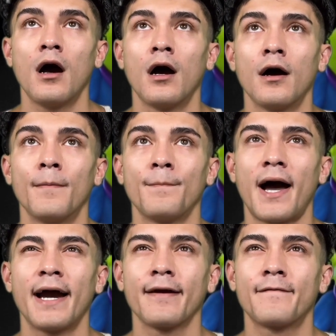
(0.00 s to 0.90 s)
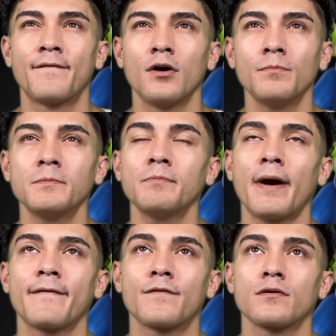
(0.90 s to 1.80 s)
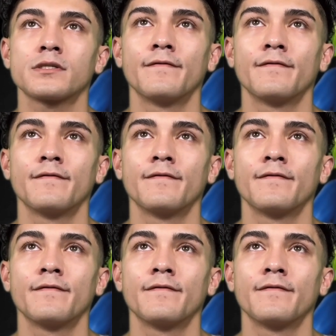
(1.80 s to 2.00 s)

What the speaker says: I filmed my first